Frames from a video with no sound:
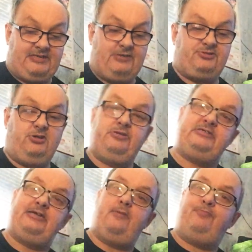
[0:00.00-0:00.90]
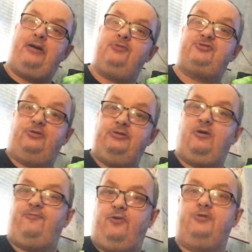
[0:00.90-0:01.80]
Now, Tony Tech Powell's only
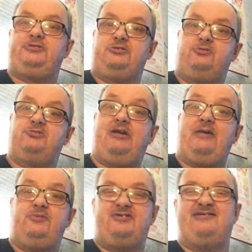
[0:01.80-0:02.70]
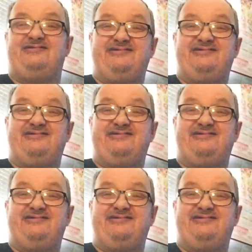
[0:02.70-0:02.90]
got 40 subscribers.